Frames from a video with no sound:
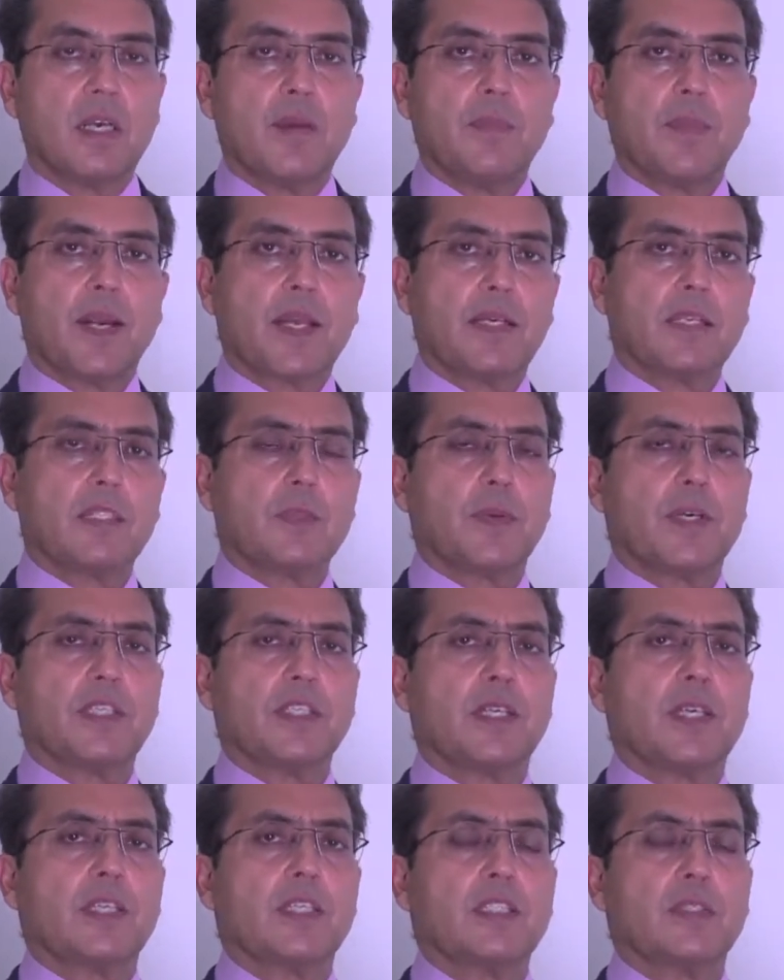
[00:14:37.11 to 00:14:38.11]
Medical
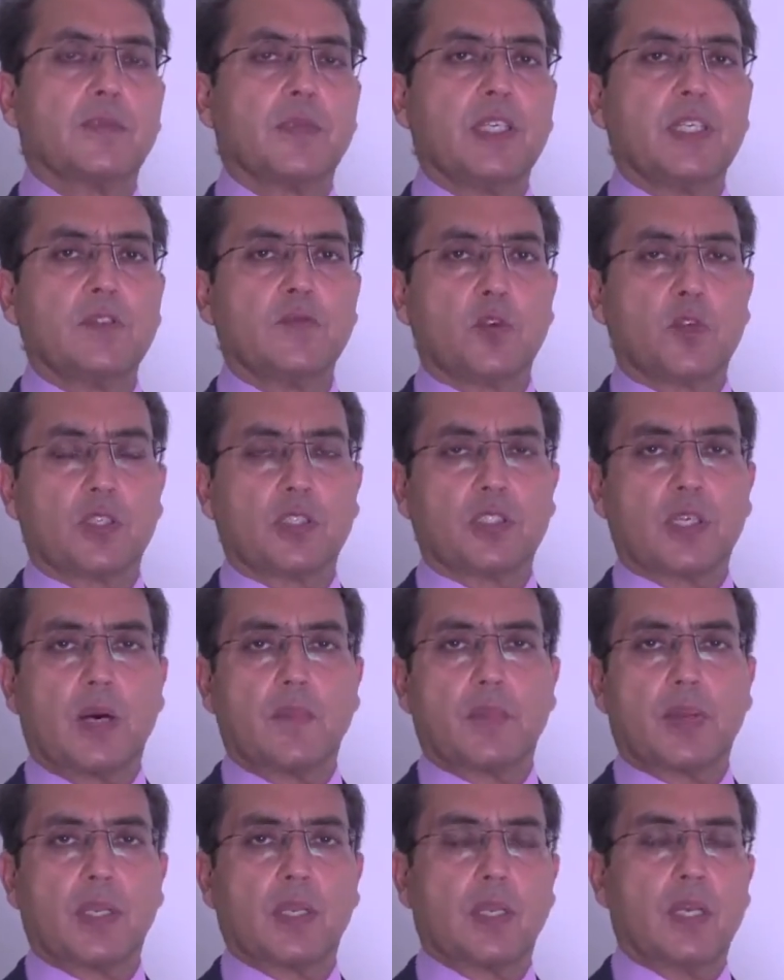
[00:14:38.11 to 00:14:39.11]
specialties means, for
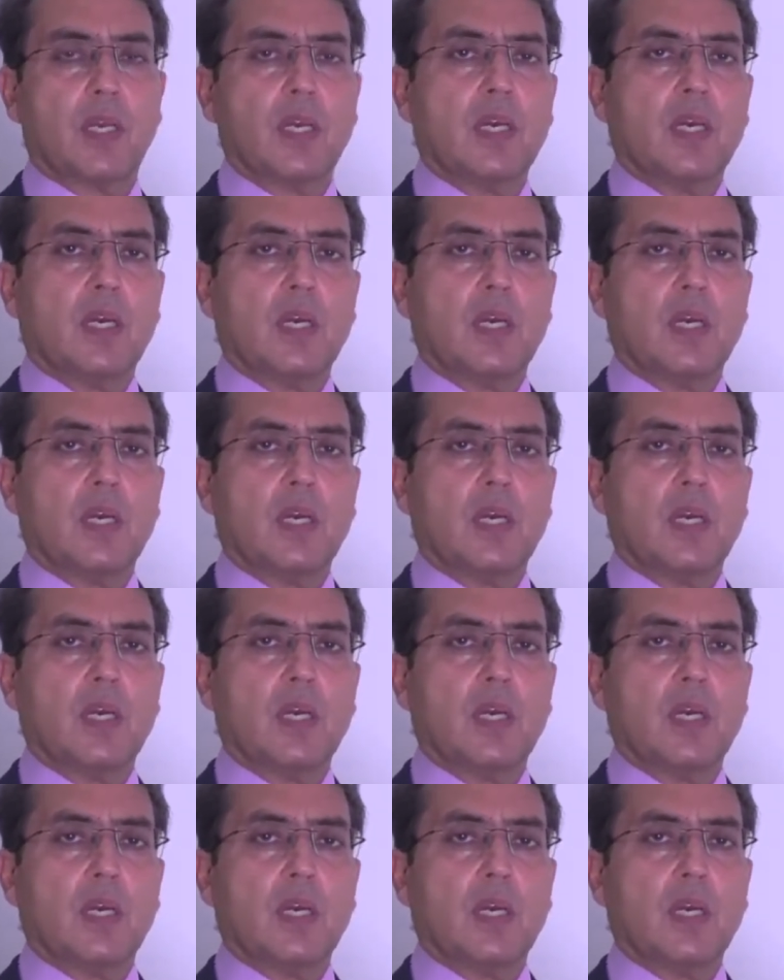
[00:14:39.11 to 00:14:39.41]
example,